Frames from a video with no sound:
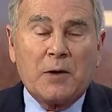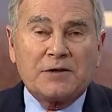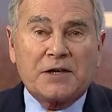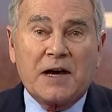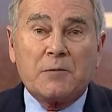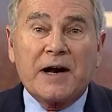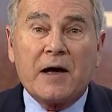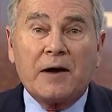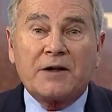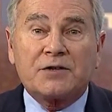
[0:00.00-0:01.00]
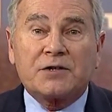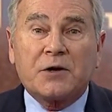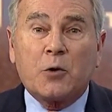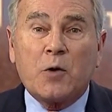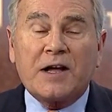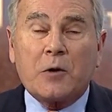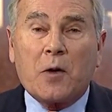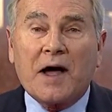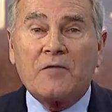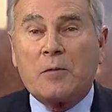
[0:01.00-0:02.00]
Once again, we're now less than a week
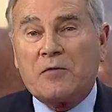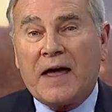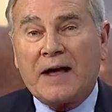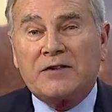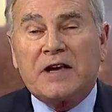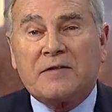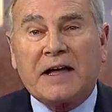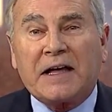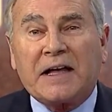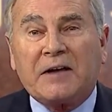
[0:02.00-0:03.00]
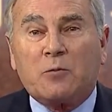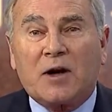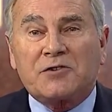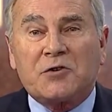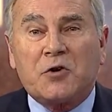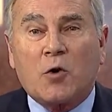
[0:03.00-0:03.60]
away from Thanksgiving, and Western New